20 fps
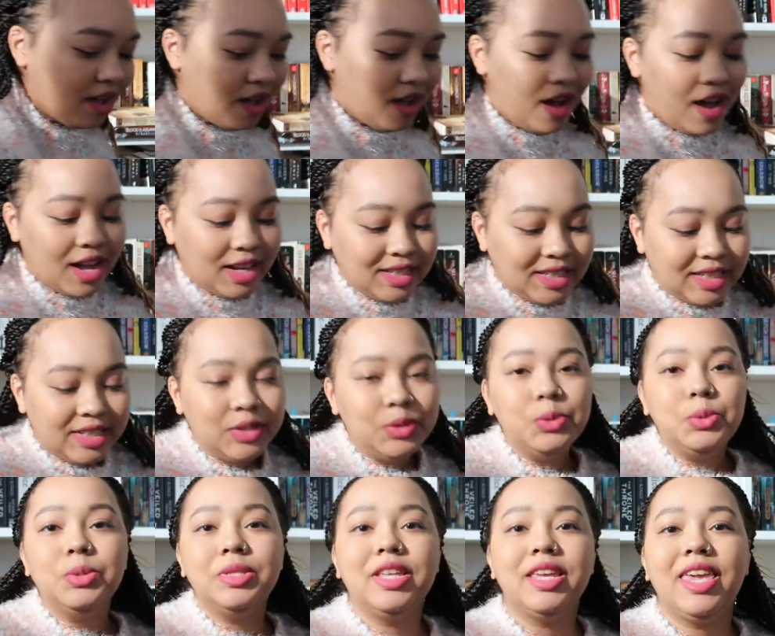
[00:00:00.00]
On
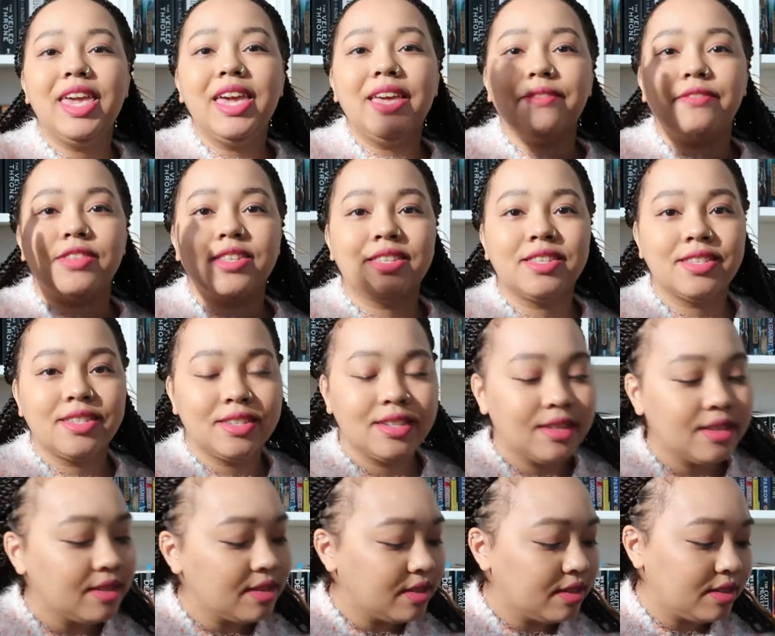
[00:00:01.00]
to the gifts.
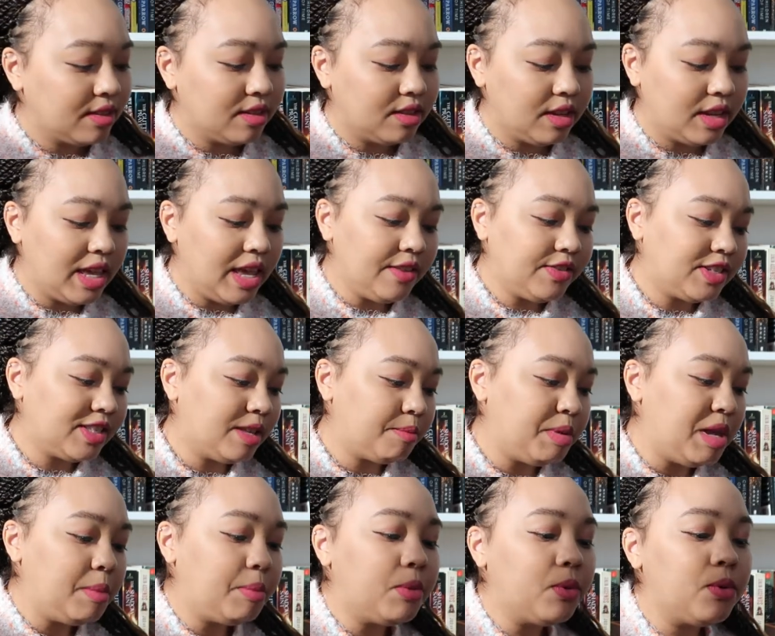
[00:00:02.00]
The gifts the
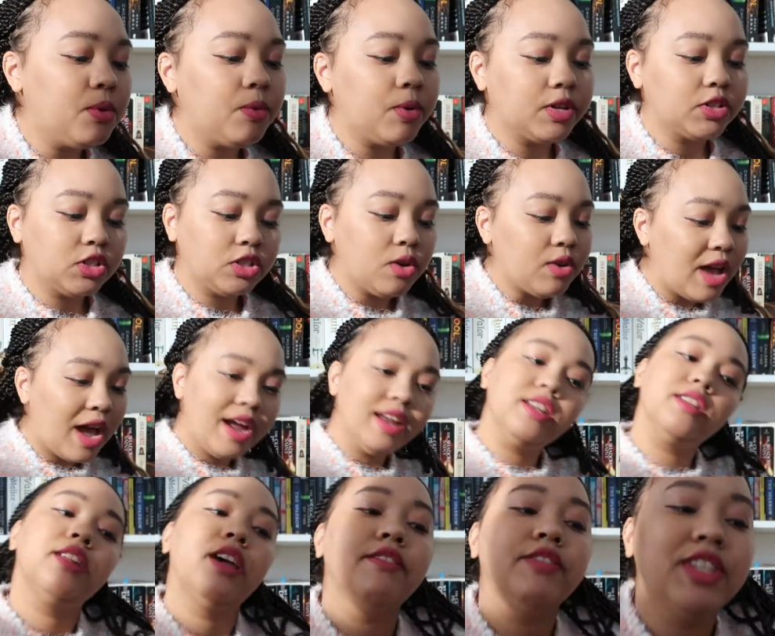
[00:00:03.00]
people were so
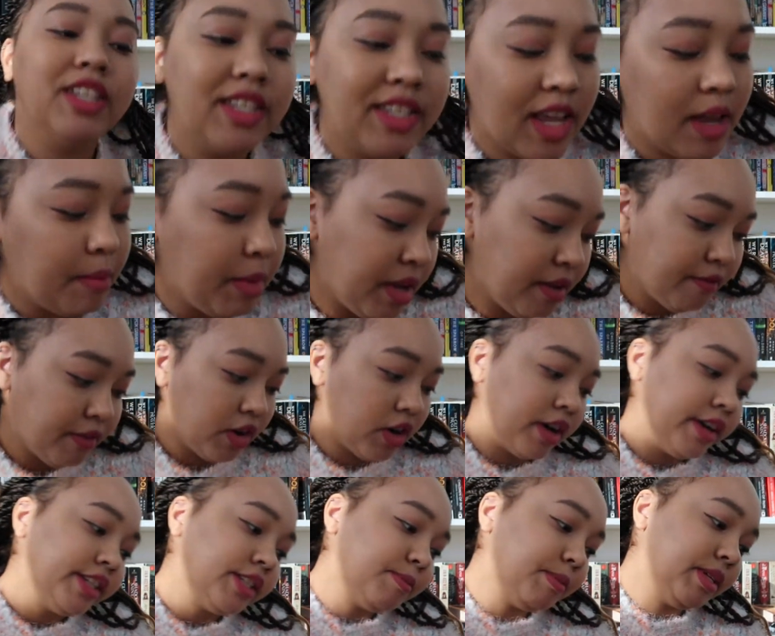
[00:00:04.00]
kind enough to send me for
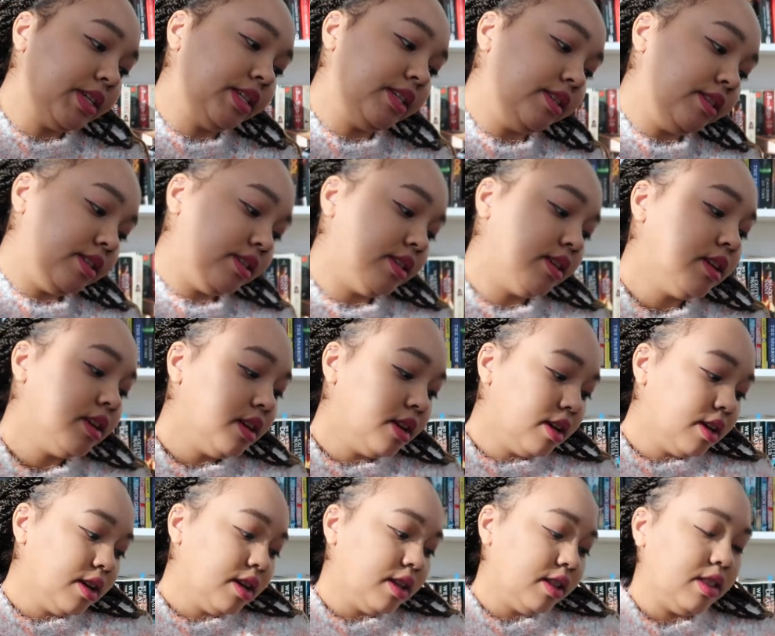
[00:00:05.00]
Christmas.
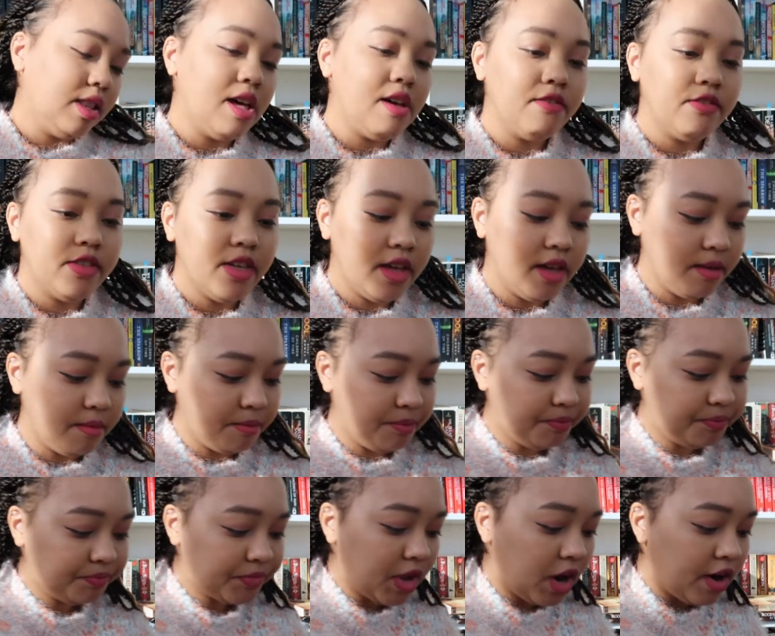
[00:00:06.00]
Love them.
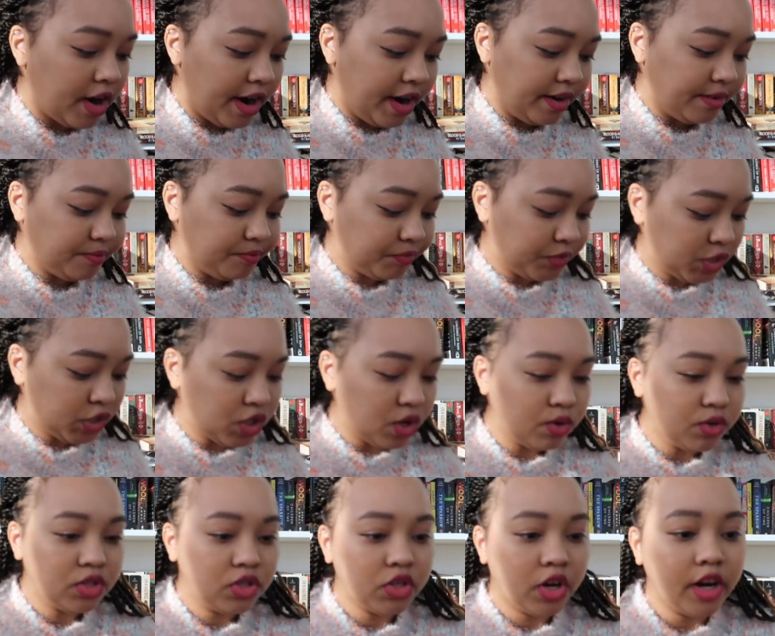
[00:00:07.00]
All right,
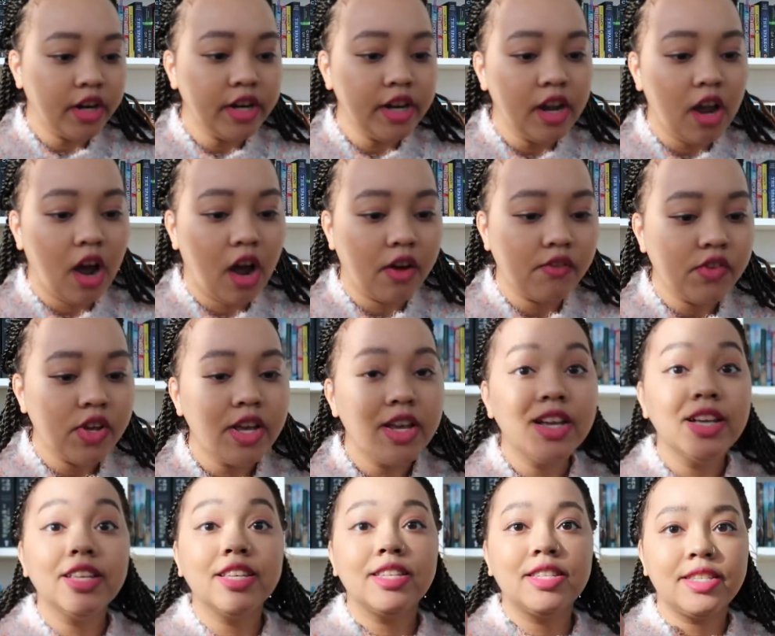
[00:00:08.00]
so starting off,
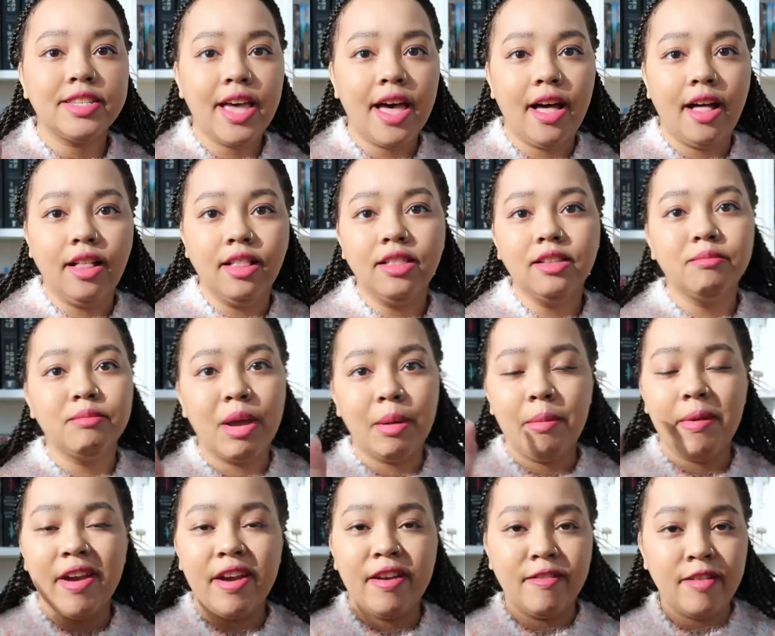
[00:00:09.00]
Sel, my
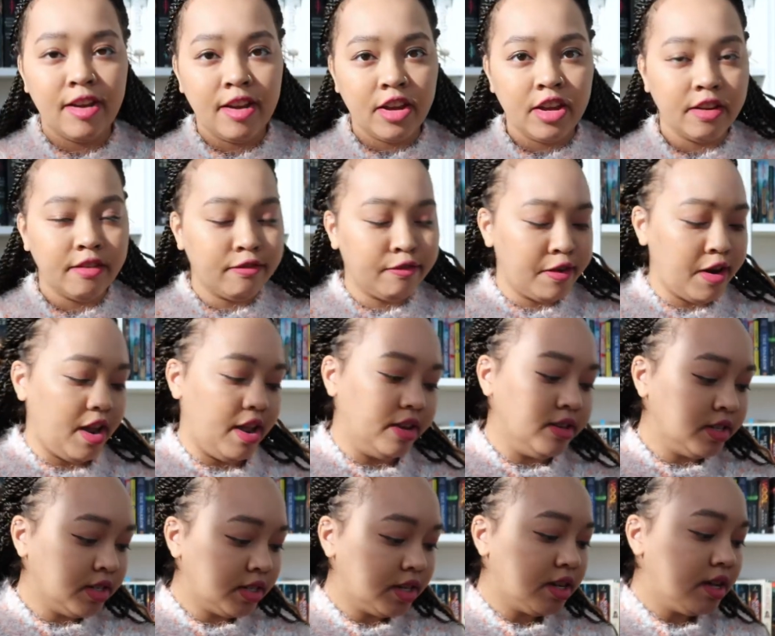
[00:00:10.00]
very, very good
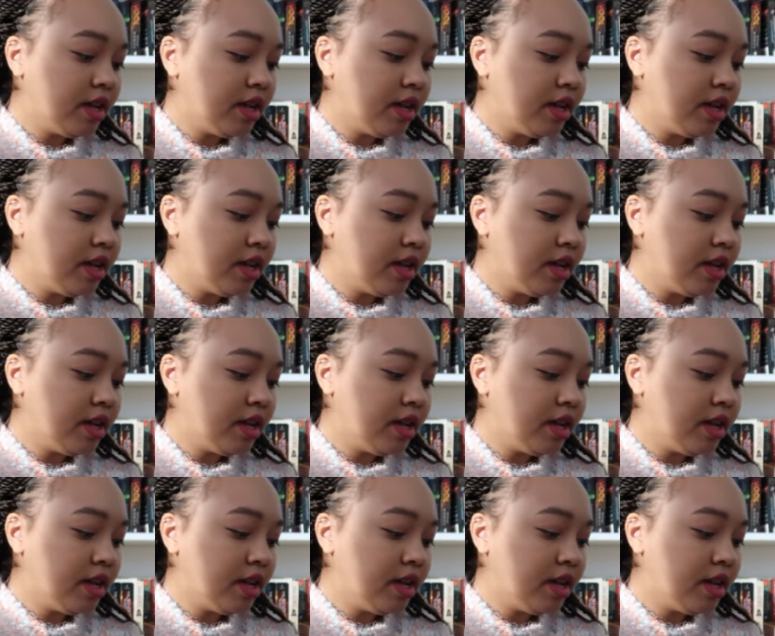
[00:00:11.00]
friend,